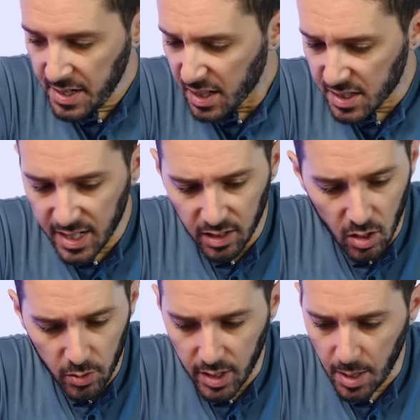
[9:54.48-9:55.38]
And yeah, it's kind of
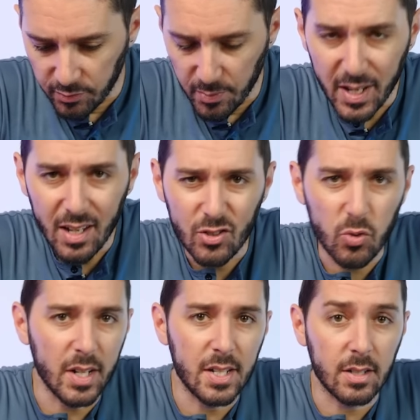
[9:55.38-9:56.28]
loaded up. For me,
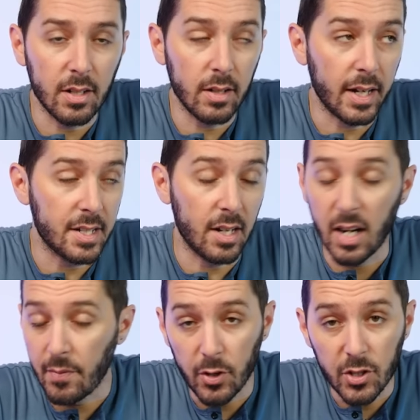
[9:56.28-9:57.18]
26 liter, like I said, I
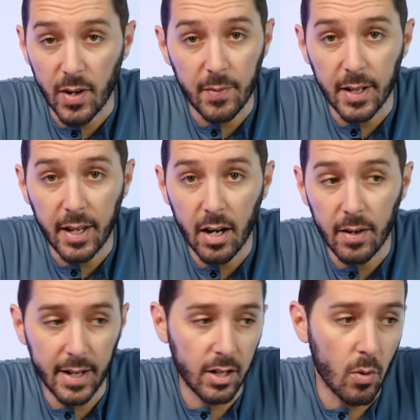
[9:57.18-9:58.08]
never use for everyday
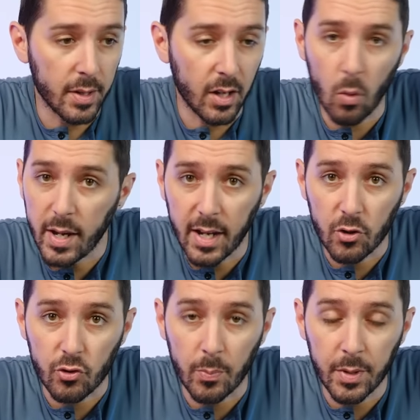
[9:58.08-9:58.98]
carry. I go on like a
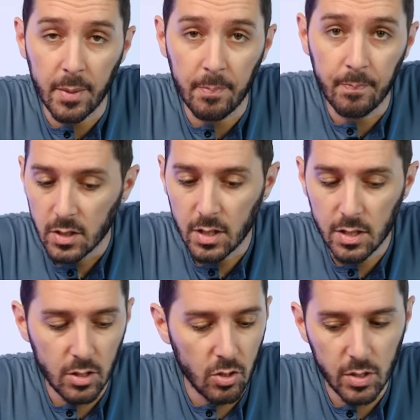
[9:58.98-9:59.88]
weekend trip with it. So
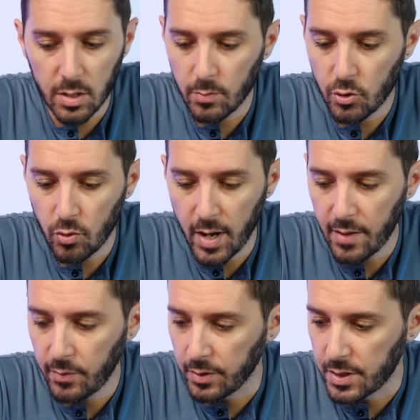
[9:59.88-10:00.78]
let's do some
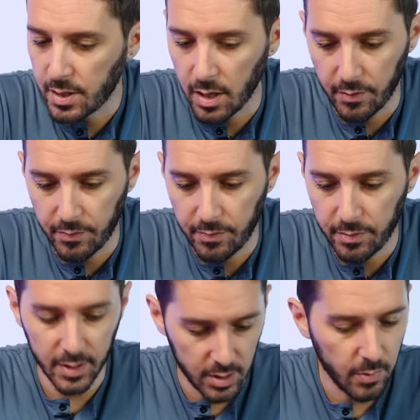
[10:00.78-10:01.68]
travel stuff.
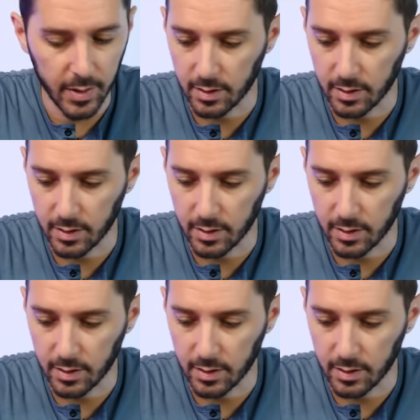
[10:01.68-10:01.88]
Let's do it.